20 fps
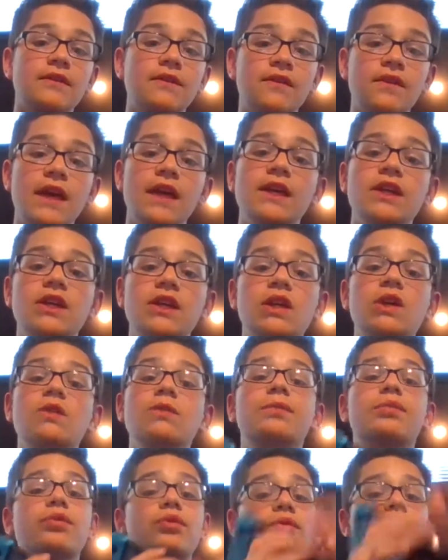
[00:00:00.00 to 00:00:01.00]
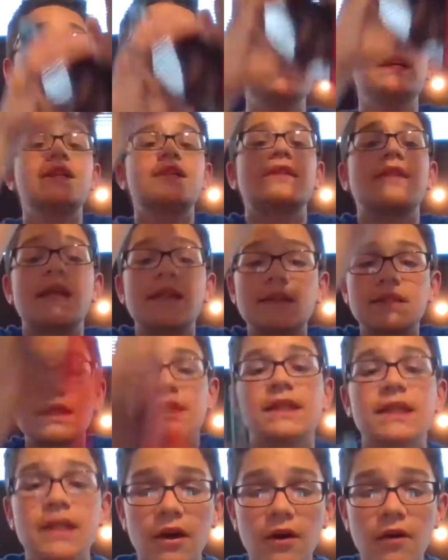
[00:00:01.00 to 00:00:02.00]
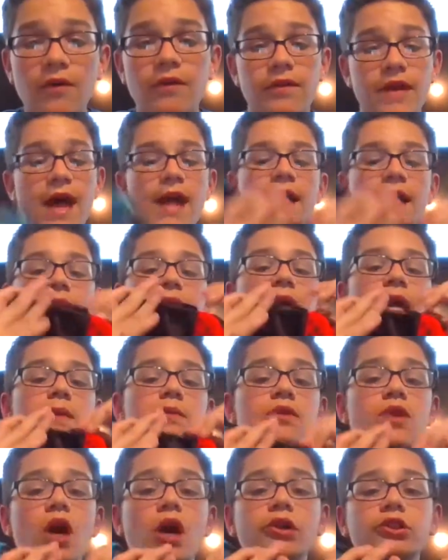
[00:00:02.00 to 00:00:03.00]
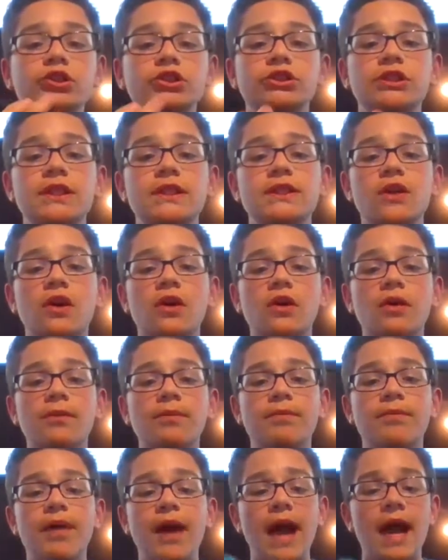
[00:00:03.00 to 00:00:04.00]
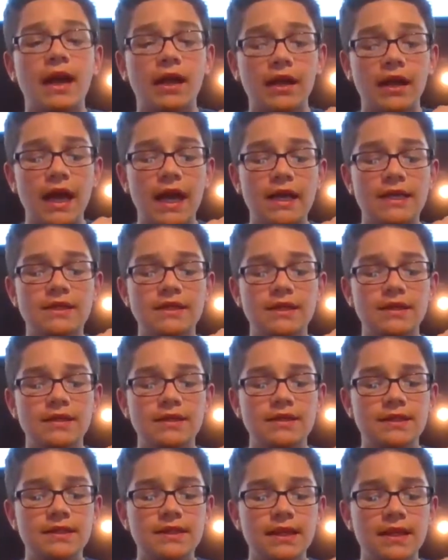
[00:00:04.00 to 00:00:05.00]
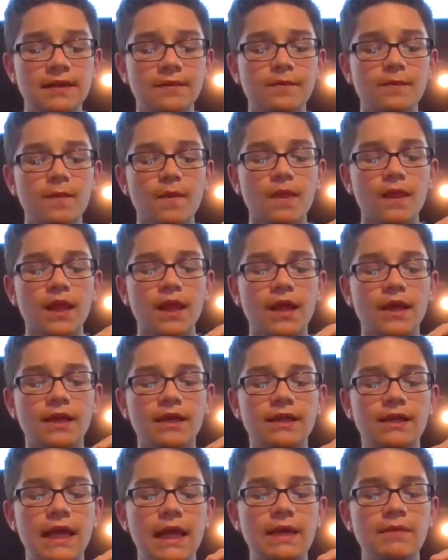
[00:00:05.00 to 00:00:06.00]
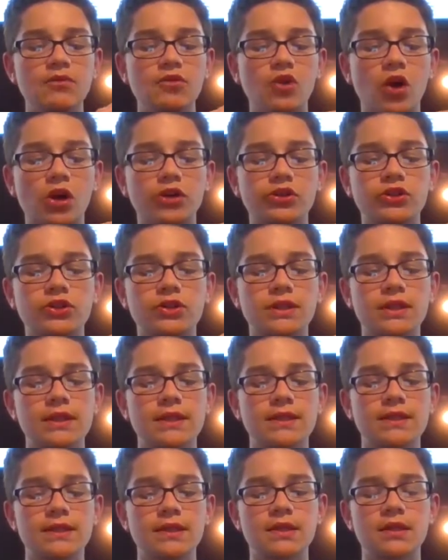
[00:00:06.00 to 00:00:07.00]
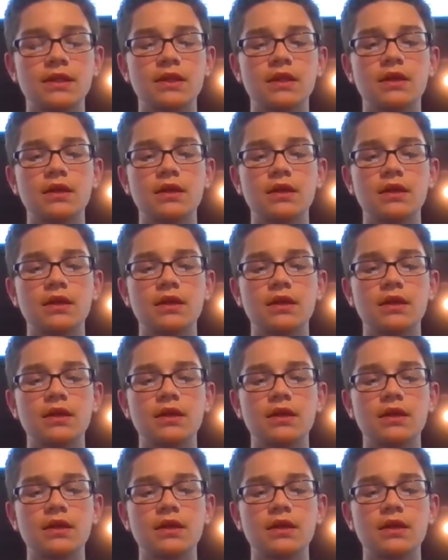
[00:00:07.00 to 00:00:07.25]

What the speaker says: thank you, praise Nintendo, that game cartridges are back. As you can see, game cartridges